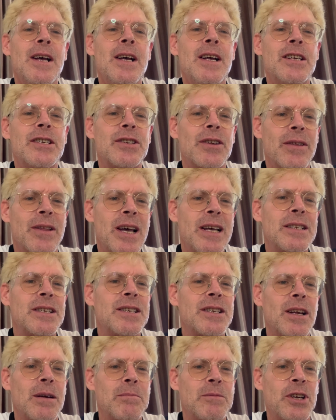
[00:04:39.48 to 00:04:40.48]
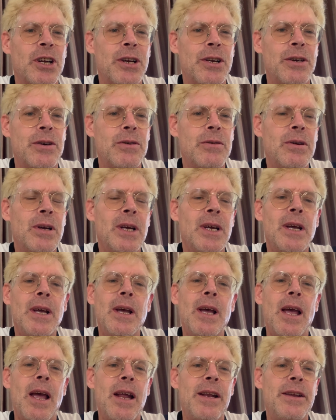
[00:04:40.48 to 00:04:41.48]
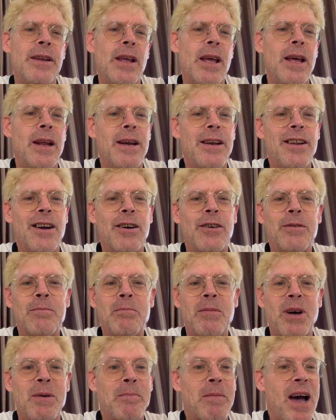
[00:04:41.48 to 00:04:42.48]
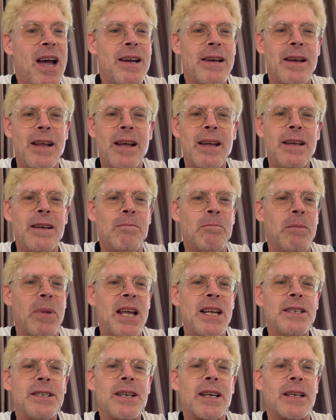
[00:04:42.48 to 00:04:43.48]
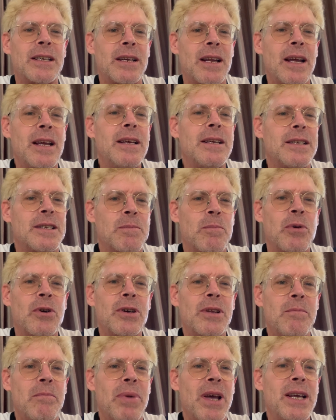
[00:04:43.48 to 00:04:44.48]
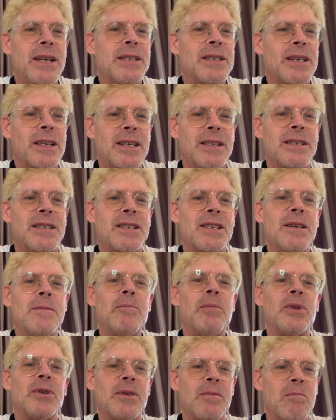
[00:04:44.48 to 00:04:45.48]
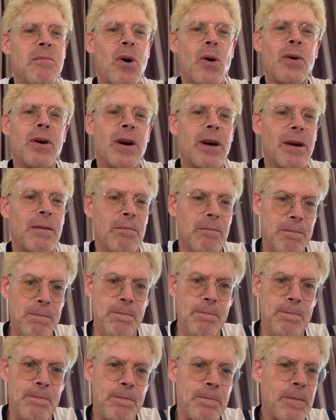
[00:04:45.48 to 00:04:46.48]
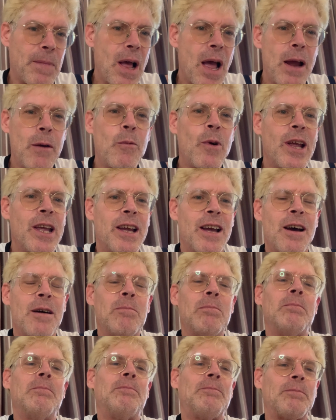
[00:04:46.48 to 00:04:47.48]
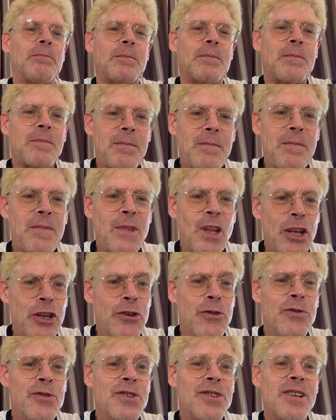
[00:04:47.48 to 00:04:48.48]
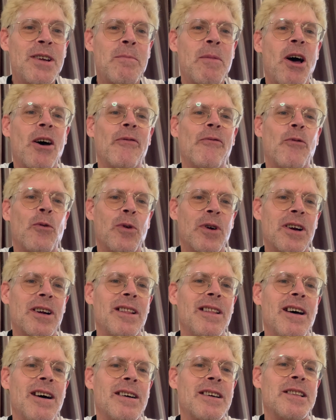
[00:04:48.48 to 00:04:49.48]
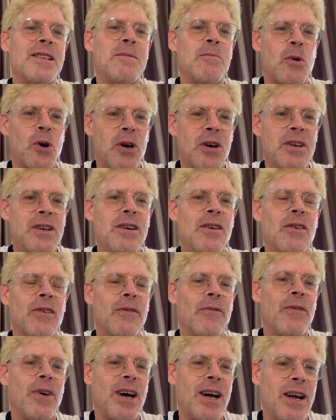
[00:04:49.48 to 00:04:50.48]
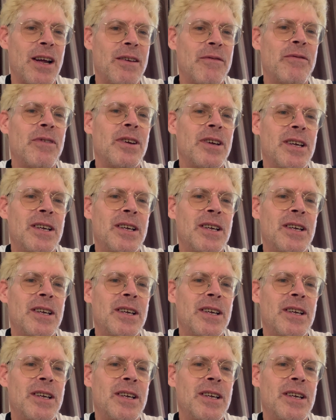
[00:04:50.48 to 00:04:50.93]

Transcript: So that's something to do. And but my basic day is pretty basic and simple and boring. I wake up usually about 4 o'clock in the morning or 5.